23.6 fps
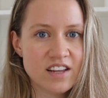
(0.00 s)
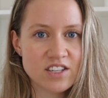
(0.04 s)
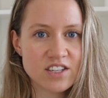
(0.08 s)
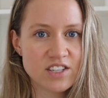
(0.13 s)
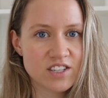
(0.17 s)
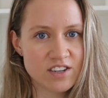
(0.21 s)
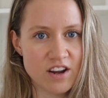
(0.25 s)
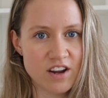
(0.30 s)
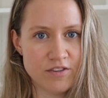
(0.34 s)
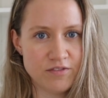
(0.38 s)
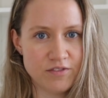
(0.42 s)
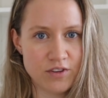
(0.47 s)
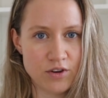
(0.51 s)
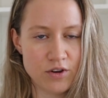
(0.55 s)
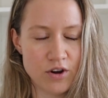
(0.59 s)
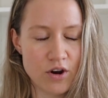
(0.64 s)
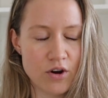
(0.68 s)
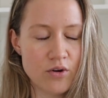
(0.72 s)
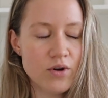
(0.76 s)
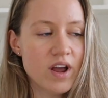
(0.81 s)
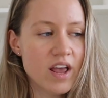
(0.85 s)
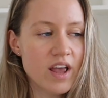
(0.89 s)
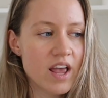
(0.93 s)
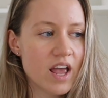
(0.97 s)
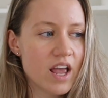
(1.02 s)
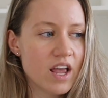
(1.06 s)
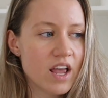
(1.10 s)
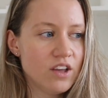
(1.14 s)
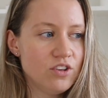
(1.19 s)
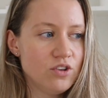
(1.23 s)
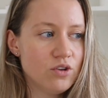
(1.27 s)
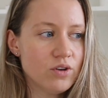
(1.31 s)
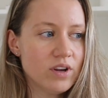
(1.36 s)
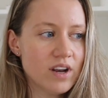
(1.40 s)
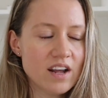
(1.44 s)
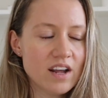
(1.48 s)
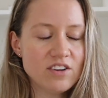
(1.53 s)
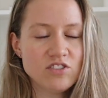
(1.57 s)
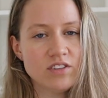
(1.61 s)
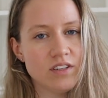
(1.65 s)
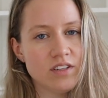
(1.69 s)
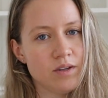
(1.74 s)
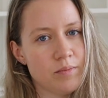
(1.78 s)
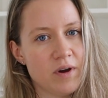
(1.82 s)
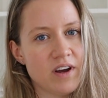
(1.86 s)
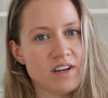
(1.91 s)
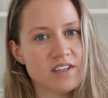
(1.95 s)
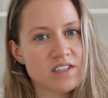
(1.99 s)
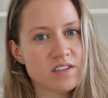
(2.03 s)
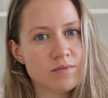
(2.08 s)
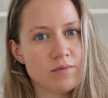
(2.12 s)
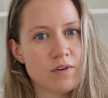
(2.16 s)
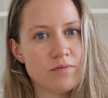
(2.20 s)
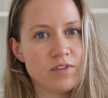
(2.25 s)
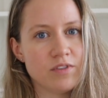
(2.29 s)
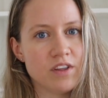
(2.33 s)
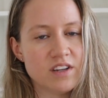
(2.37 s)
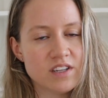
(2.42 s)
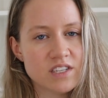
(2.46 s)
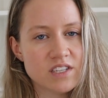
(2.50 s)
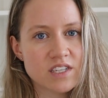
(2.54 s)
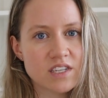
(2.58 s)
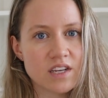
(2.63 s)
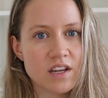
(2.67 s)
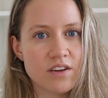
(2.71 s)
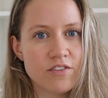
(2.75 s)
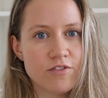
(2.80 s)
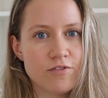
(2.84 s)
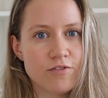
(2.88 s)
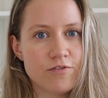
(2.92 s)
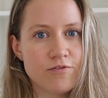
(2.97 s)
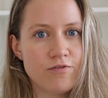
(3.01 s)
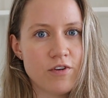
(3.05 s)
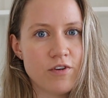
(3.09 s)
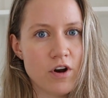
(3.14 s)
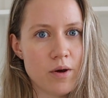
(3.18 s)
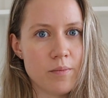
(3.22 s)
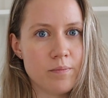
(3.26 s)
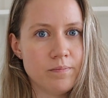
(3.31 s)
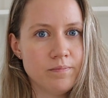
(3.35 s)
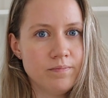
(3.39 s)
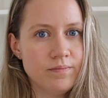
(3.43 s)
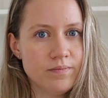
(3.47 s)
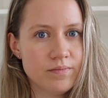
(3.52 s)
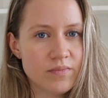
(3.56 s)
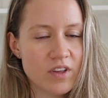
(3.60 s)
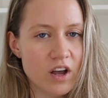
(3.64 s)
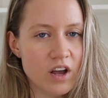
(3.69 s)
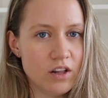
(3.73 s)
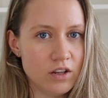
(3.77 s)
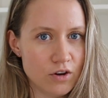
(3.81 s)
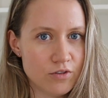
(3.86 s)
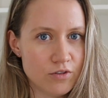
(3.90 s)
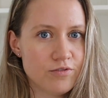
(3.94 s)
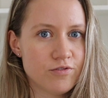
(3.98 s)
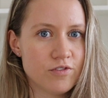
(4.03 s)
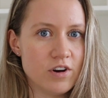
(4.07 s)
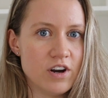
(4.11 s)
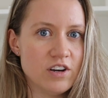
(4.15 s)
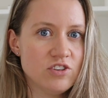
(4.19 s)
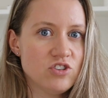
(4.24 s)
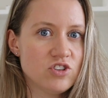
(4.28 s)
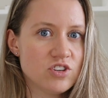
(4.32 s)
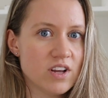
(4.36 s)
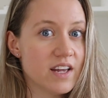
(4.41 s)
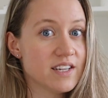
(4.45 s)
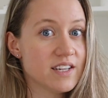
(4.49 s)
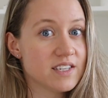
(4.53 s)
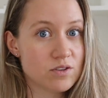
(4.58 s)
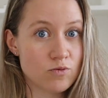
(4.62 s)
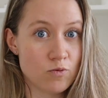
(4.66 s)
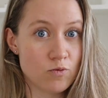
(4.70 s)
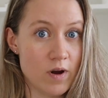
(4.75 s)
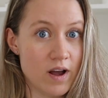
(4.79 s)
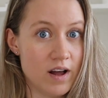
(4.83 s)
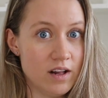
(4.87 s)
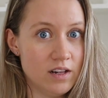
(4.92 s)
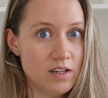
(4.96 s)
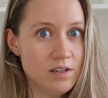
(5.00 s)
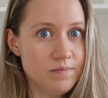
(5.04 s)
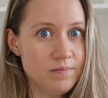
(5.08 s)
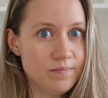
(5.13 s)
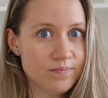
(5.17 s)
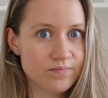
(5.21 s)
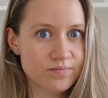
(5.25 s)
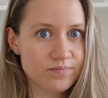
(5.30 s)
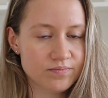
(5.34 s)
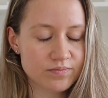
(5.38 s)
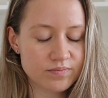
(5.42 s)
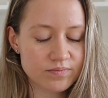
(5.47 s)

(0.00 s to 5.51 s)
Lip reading: stuff, you know. You can actually buy some of this from HelloFresh as well